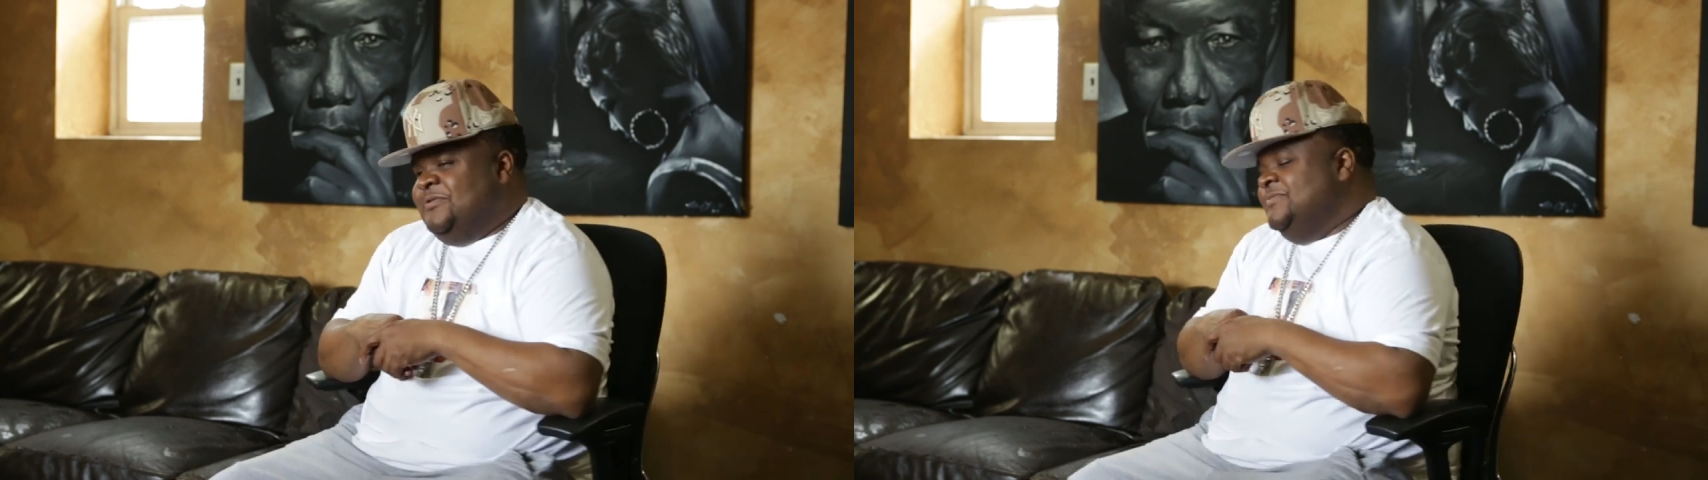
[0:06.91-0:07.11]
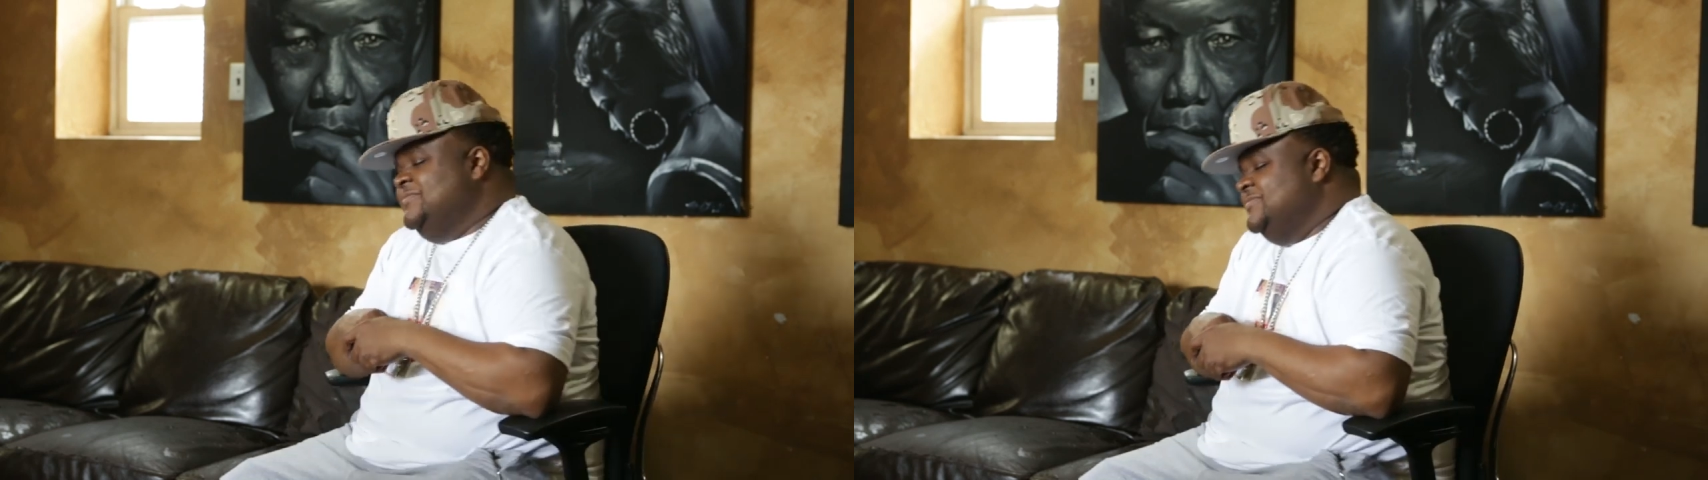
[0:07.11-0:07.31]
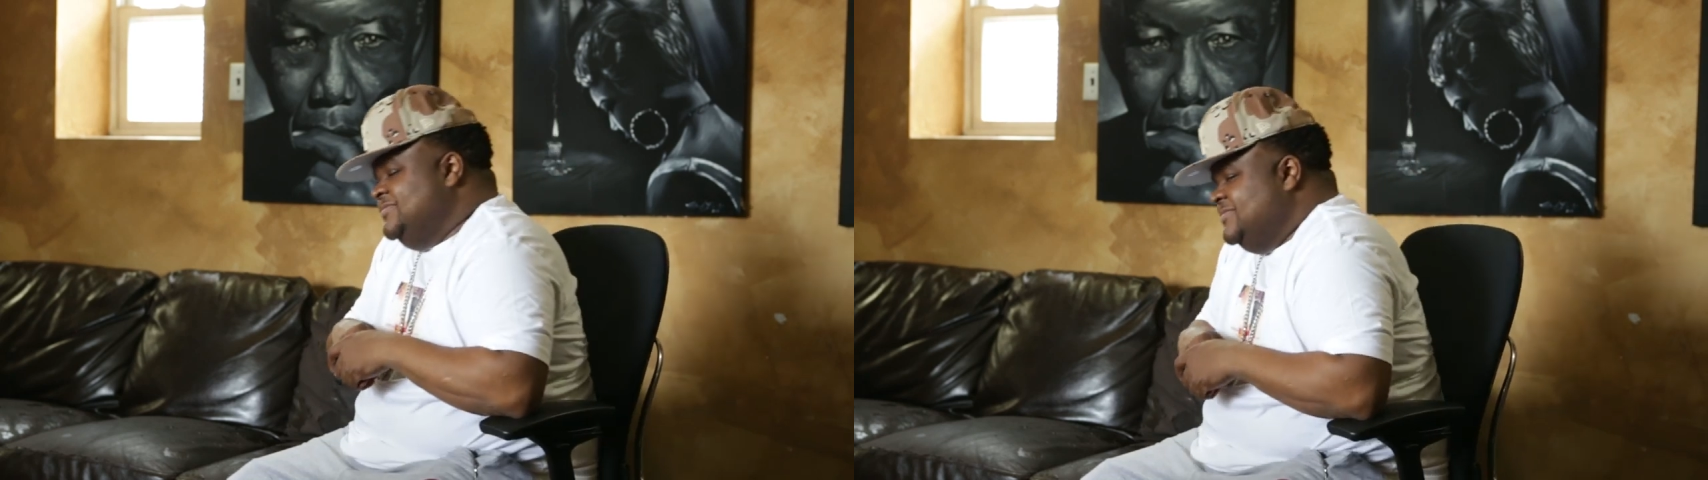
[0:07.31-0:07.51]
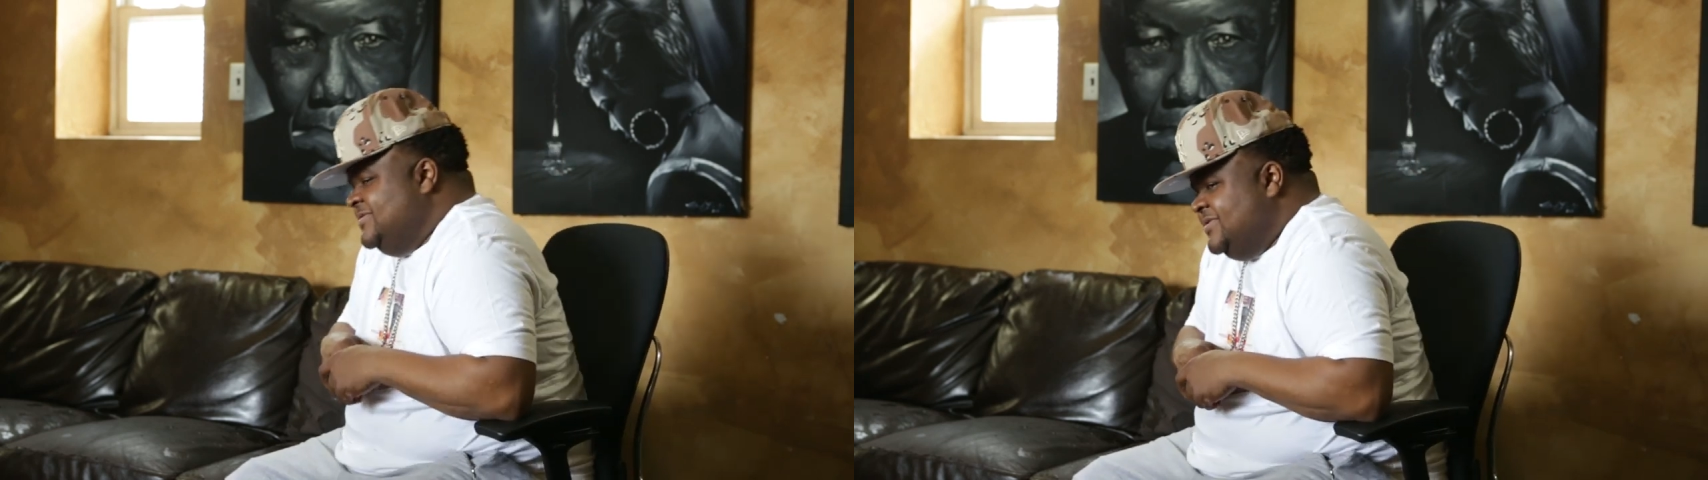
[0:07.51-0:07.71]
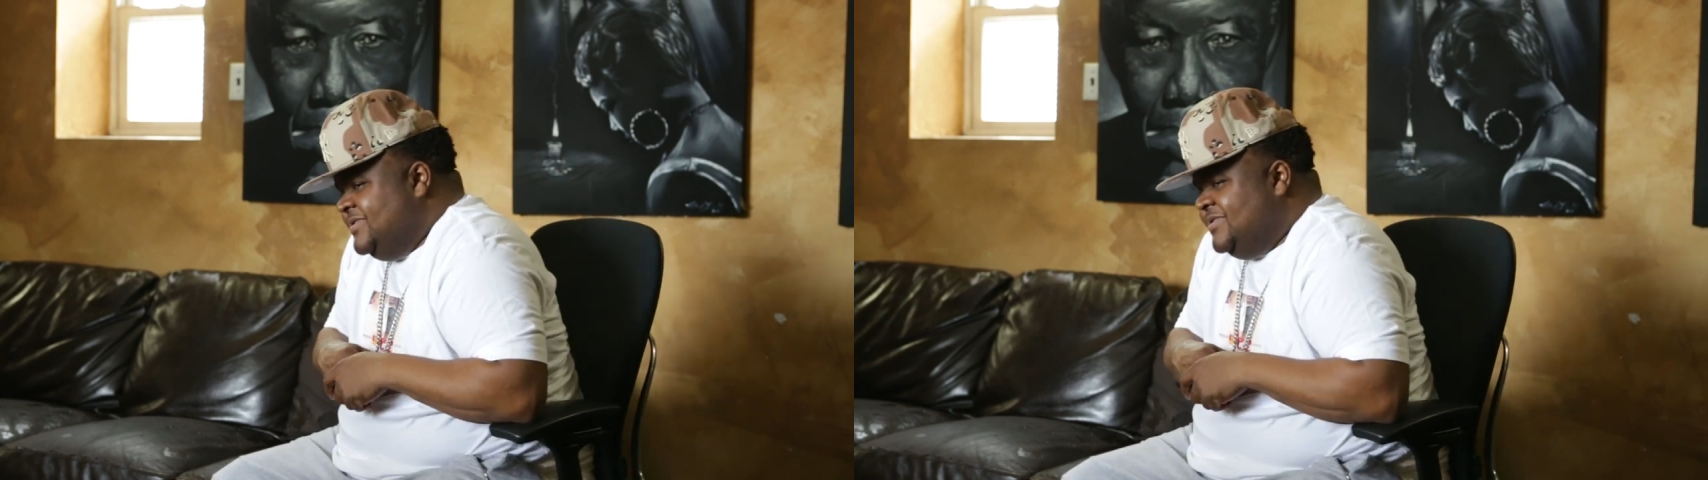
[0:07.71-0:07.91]
know,
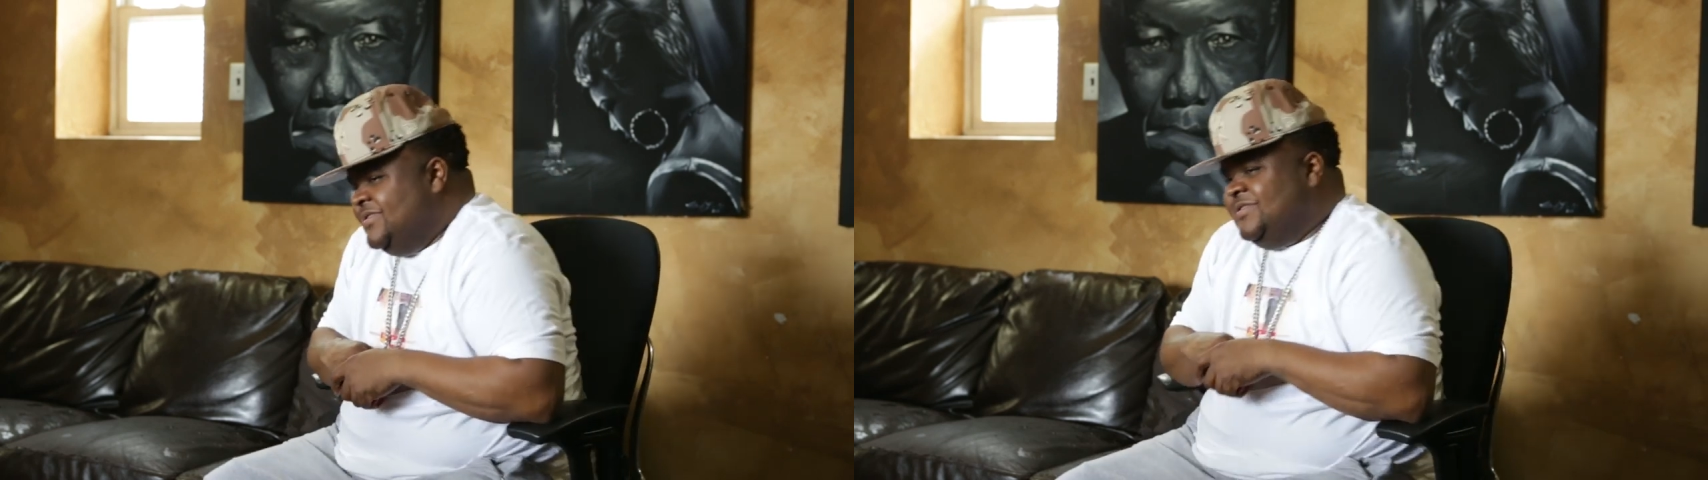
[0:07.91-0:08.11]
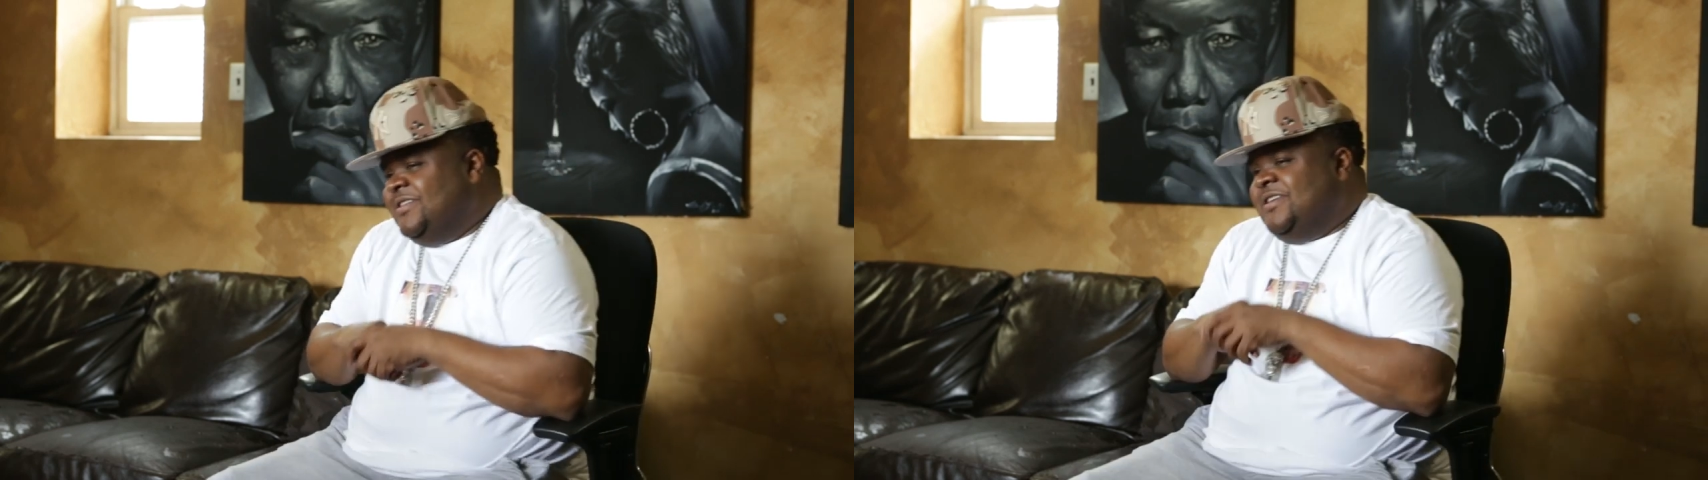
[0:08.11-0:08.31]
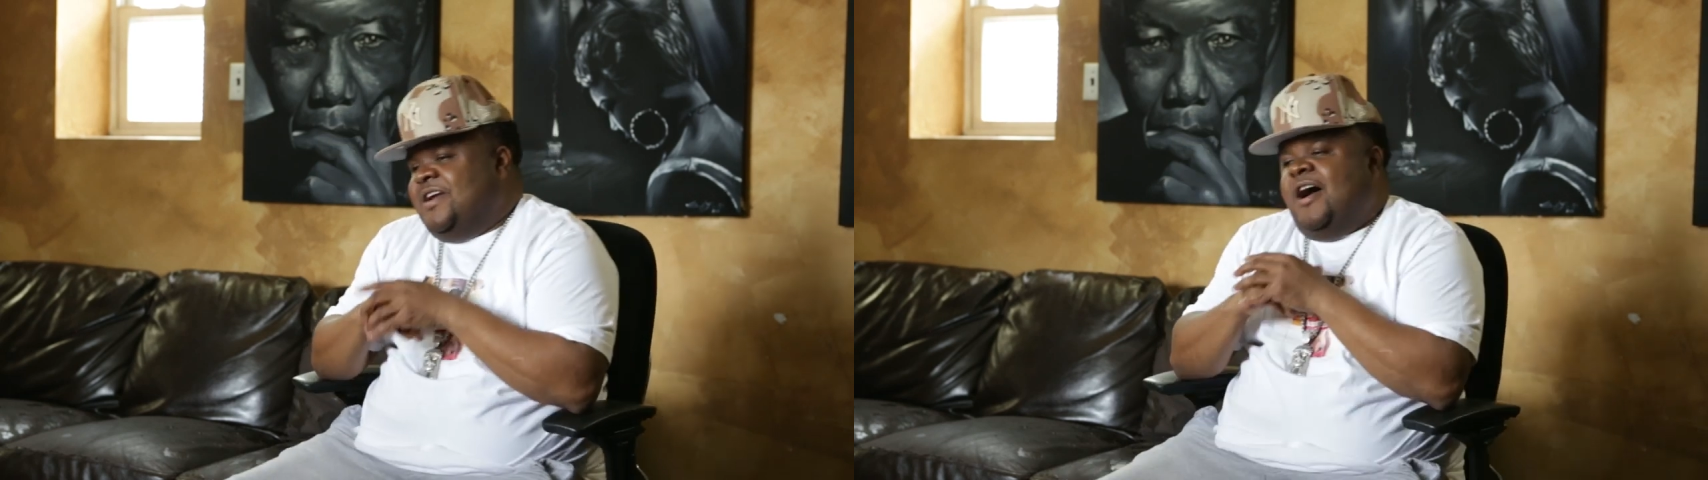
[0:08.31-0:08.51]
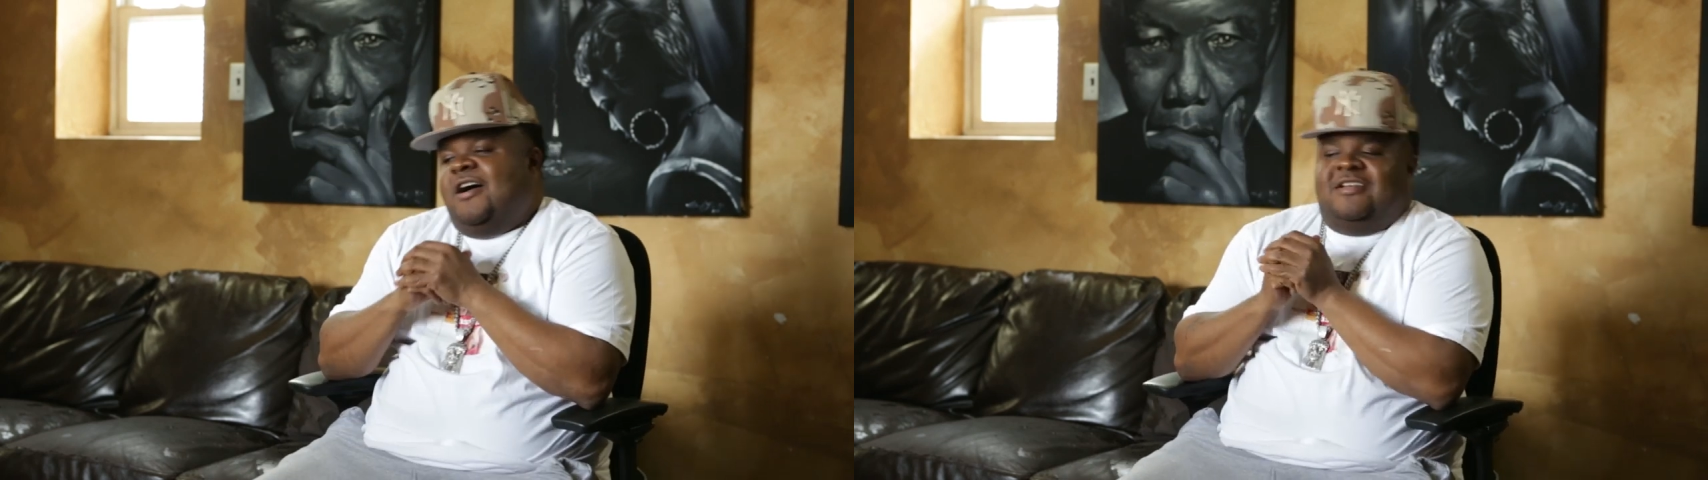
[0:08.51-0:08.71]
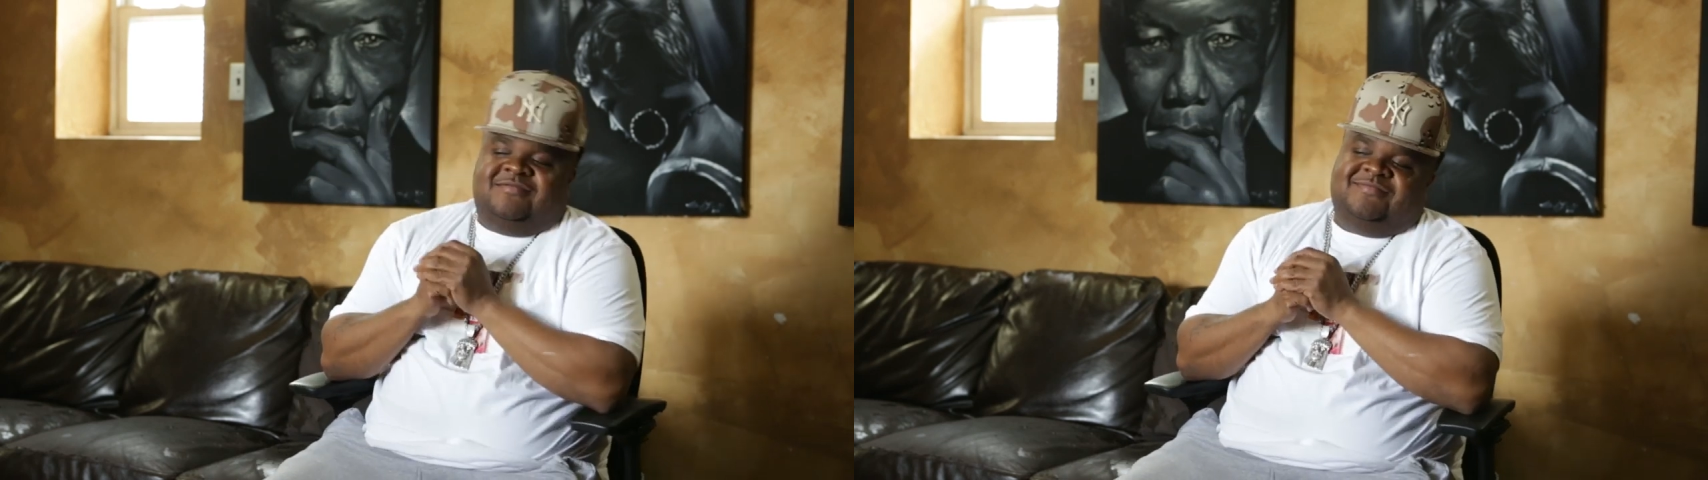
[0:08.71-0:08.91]
the
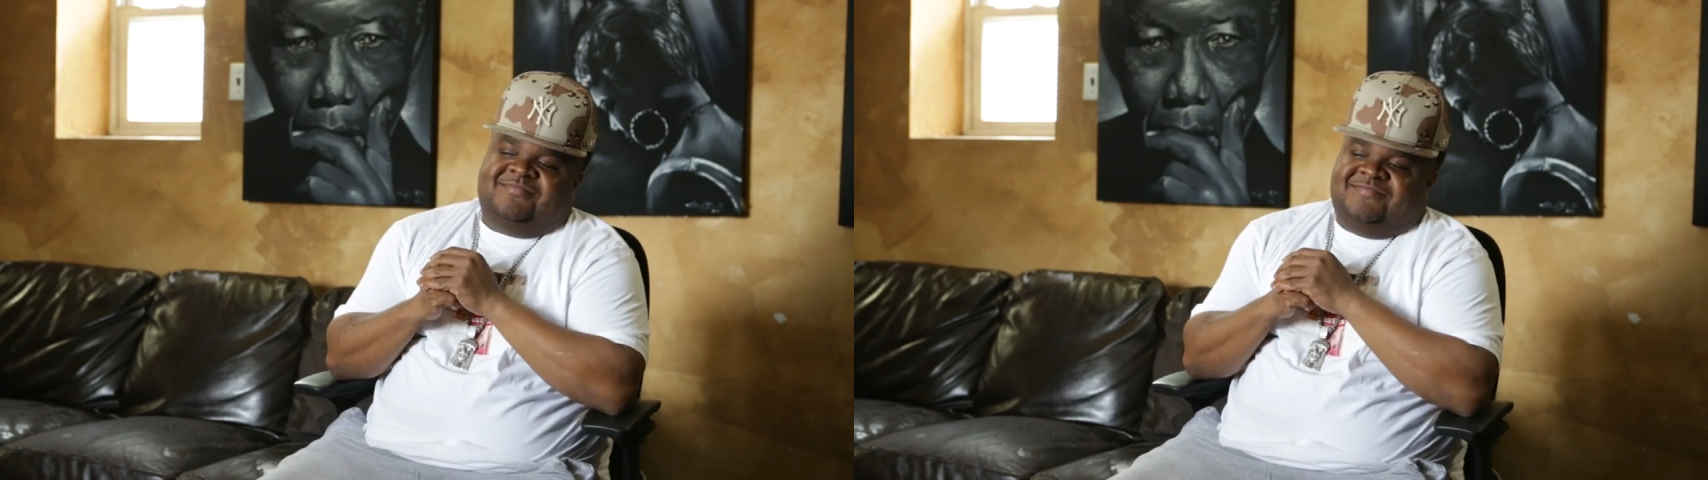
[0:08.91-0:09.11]
God.